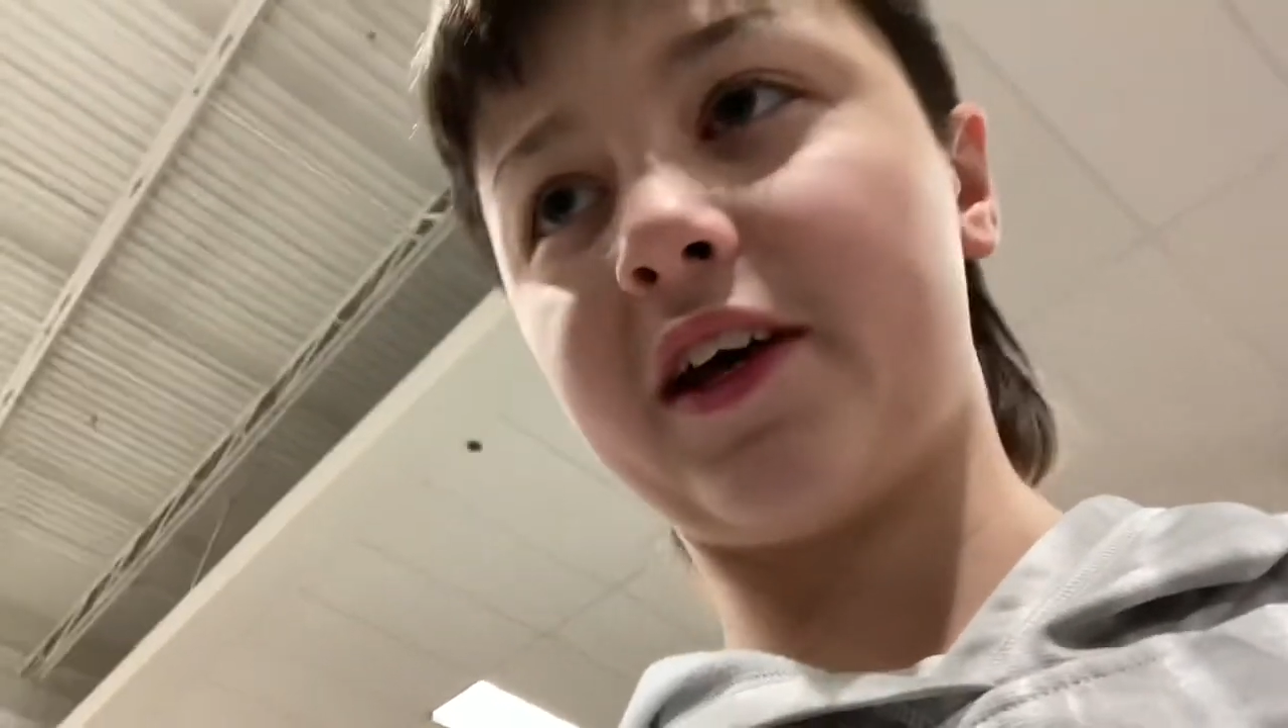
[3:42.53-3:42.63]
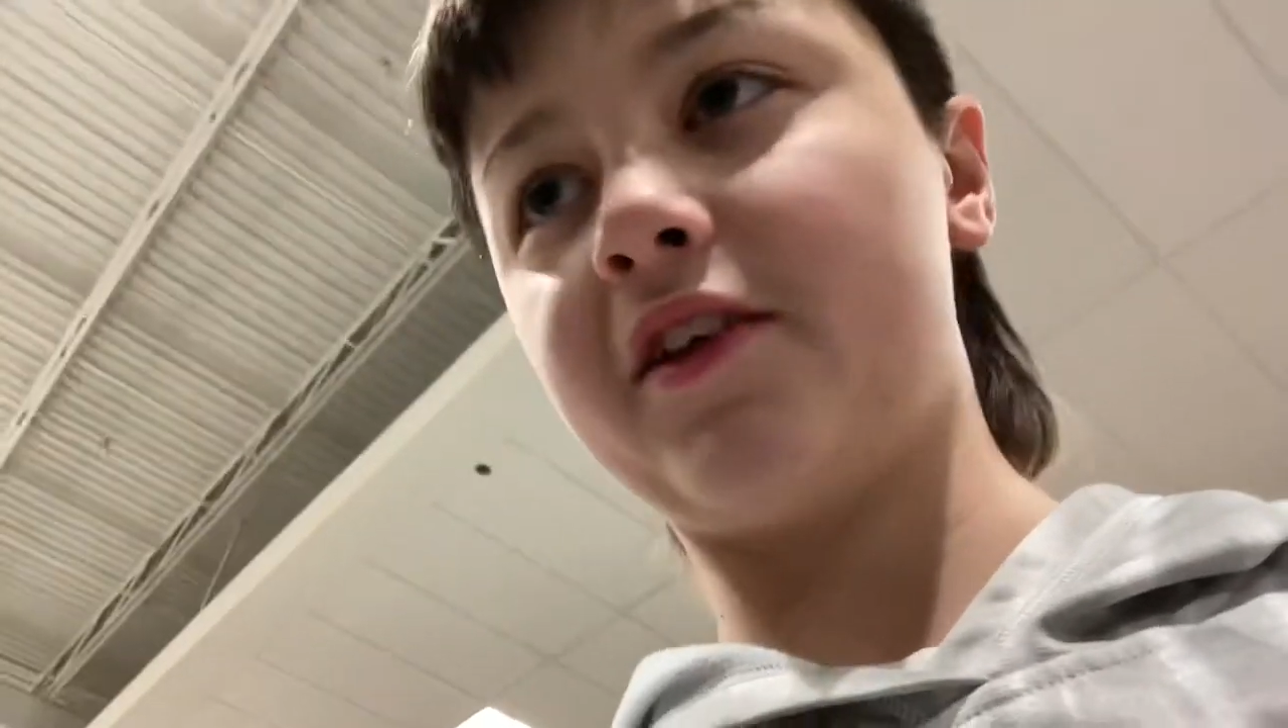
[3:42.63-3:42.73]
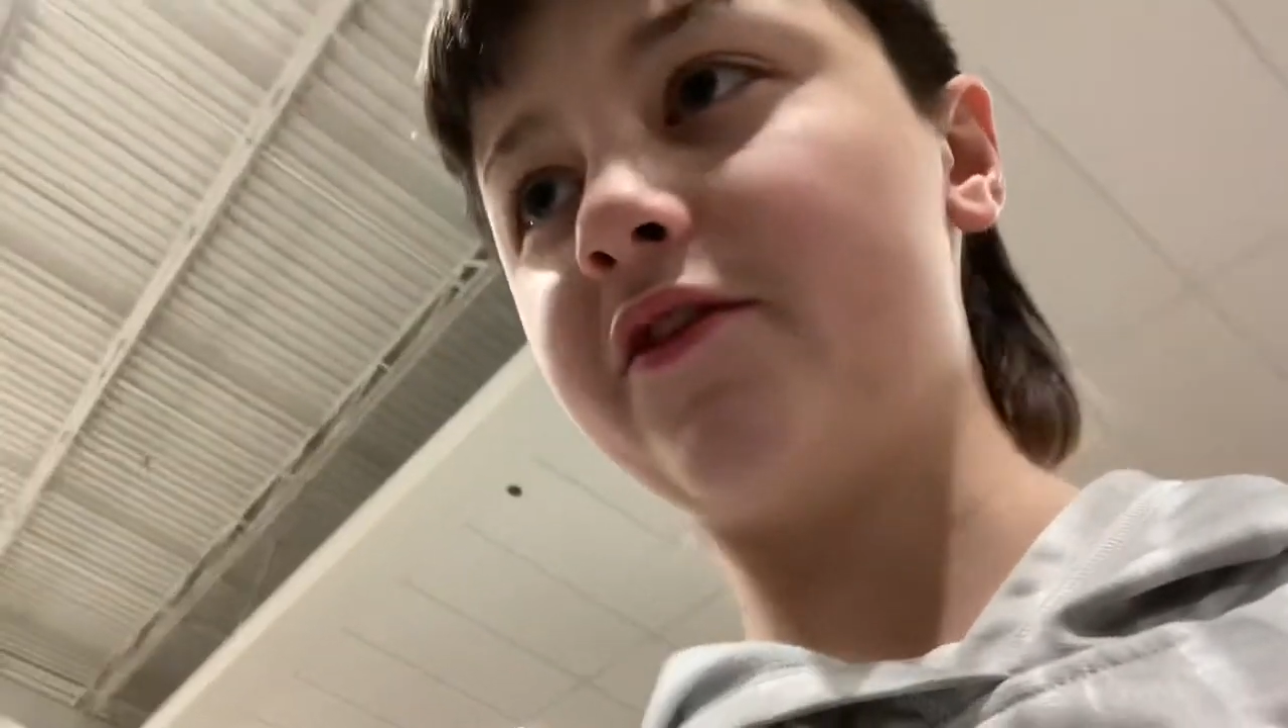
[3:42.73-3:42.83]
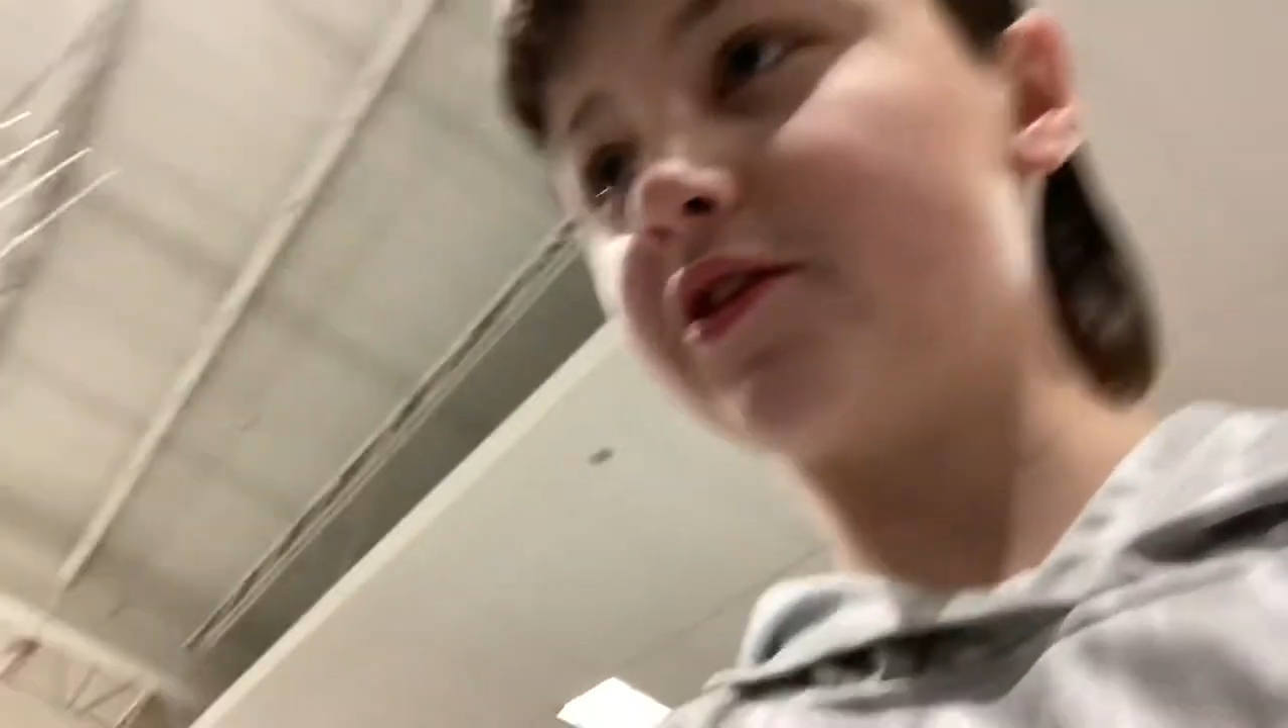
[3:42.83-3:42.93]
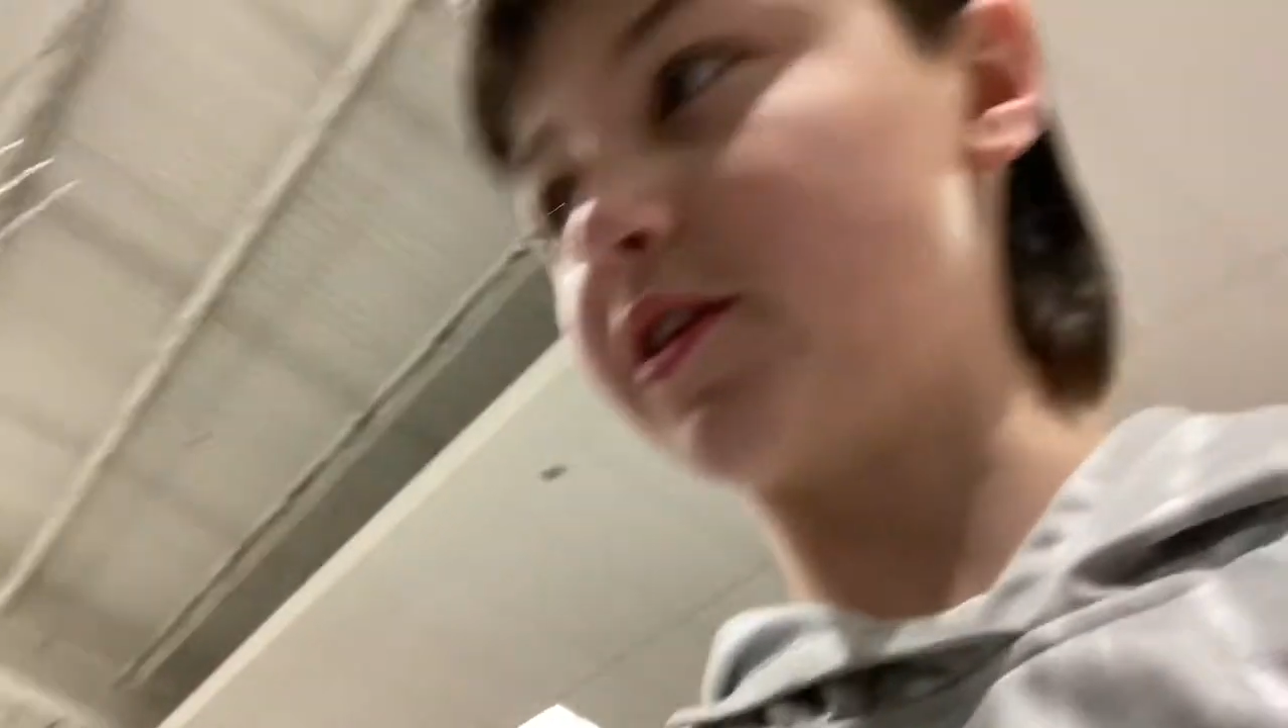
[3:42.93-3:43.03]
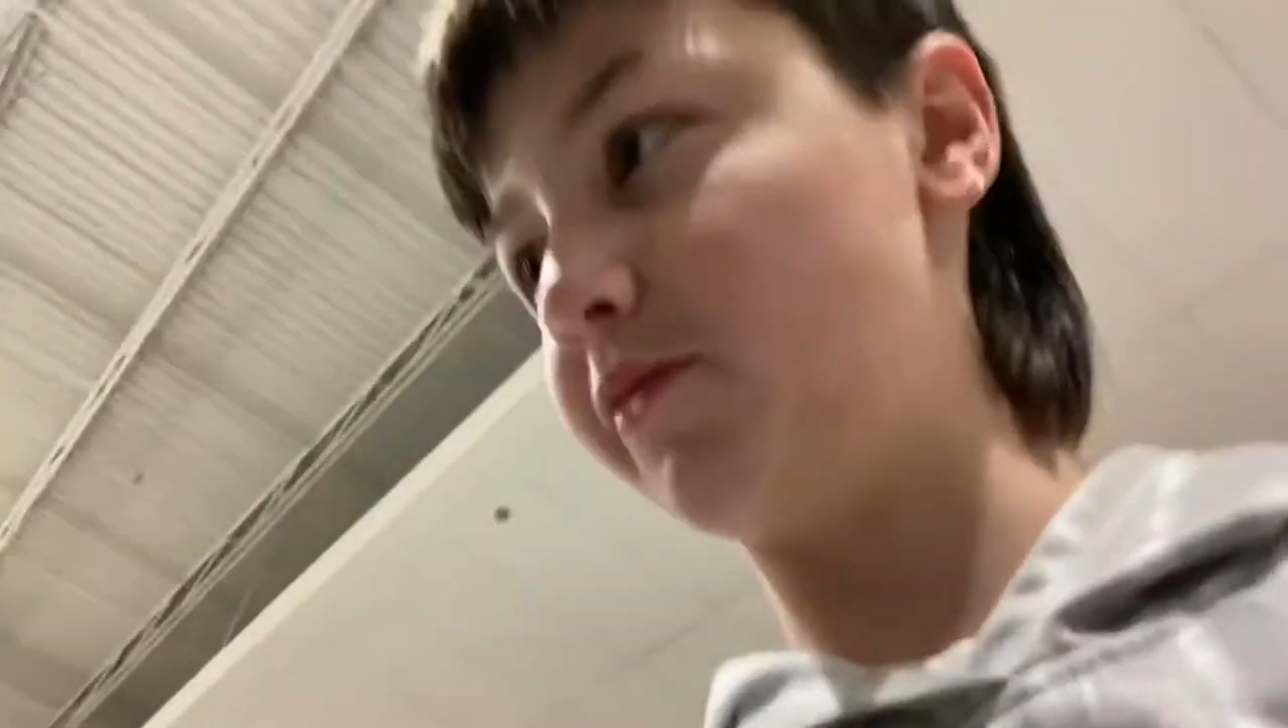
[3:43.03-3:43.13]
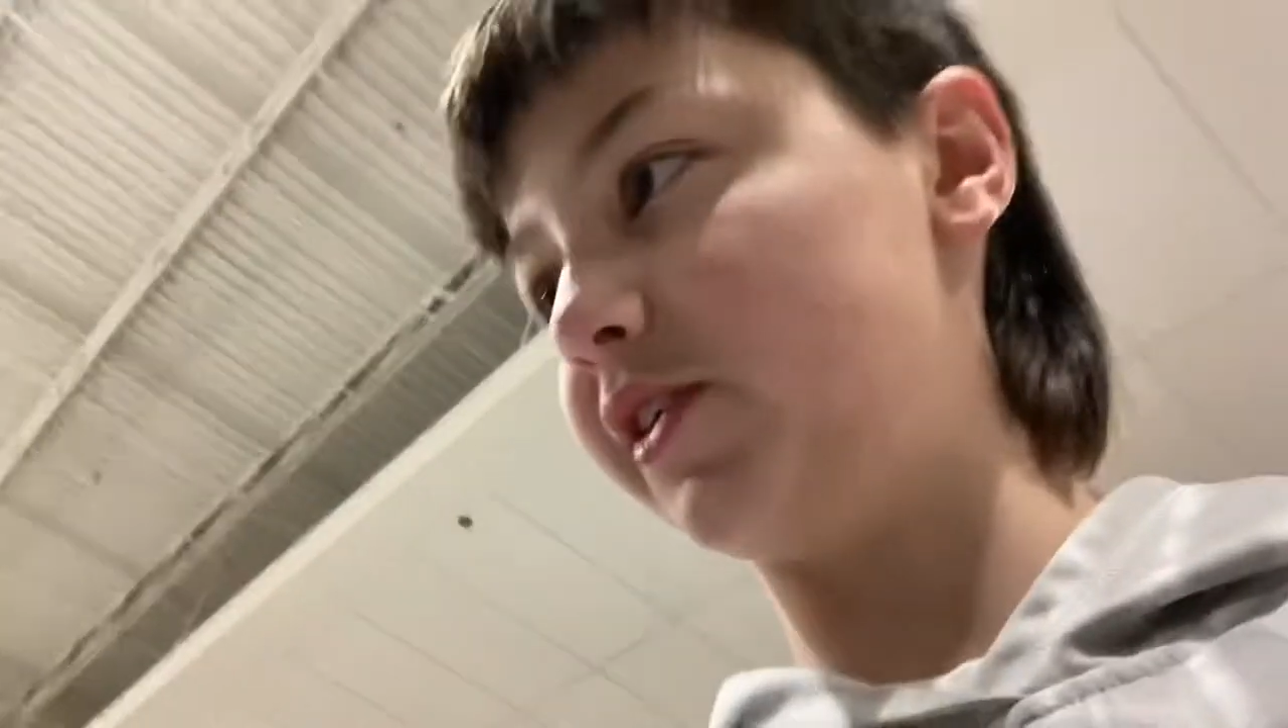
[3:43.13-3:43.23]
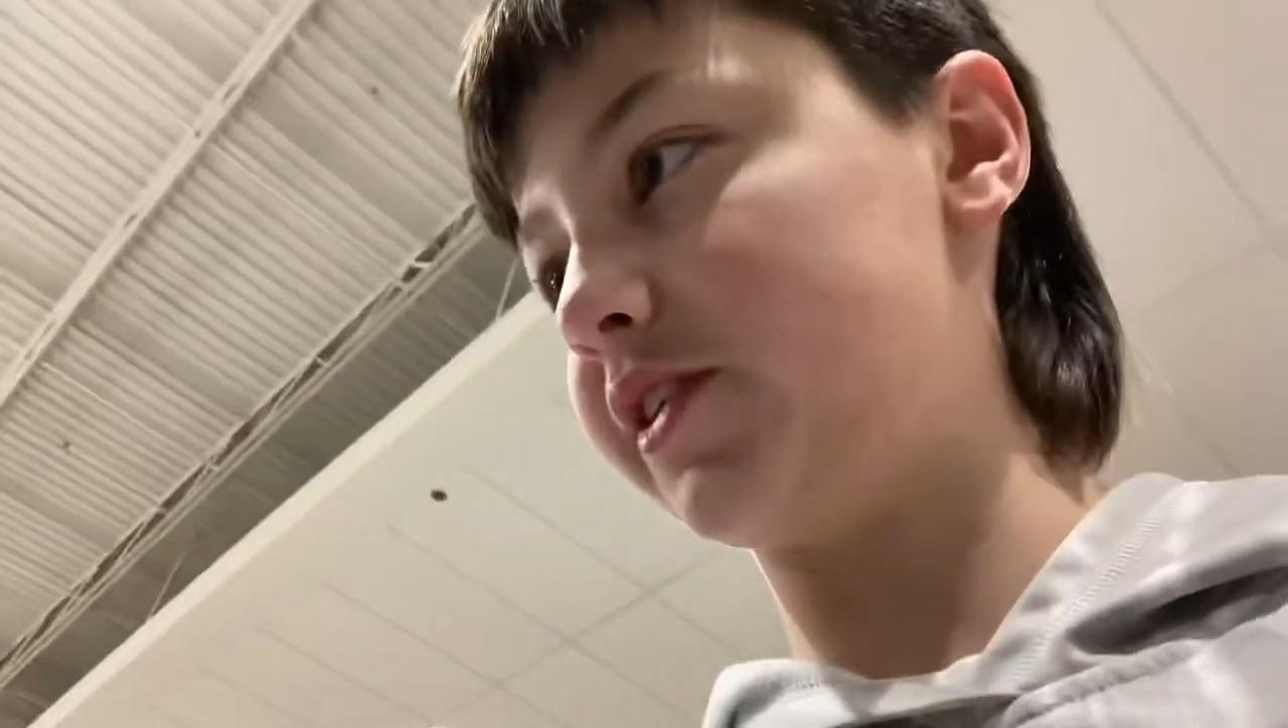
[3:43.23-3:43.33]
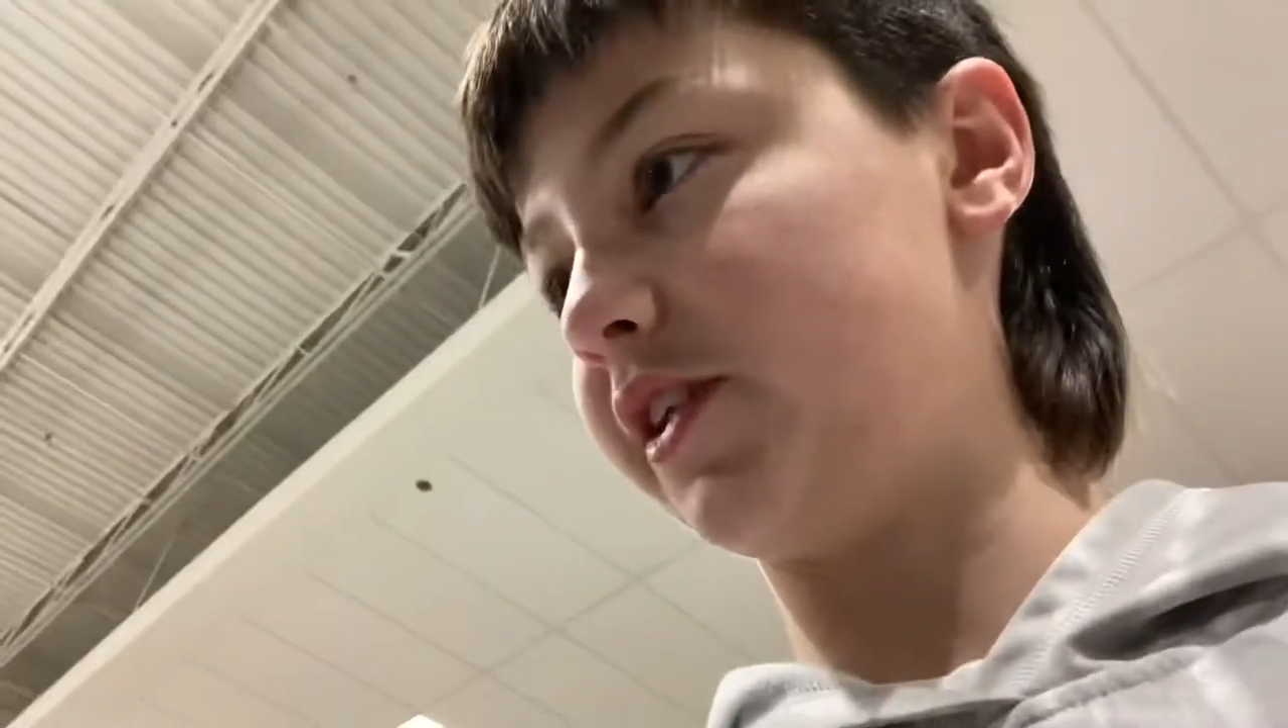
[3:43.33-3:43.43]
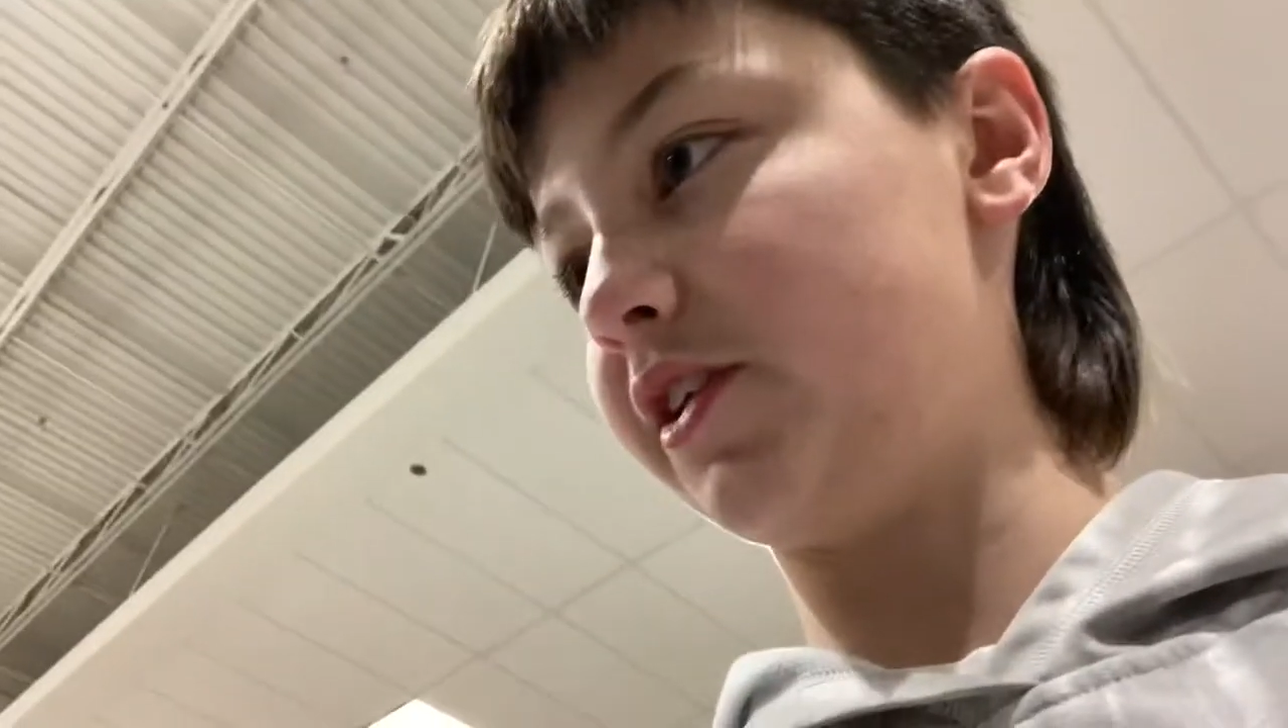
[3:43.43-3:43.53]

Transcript: color for some reason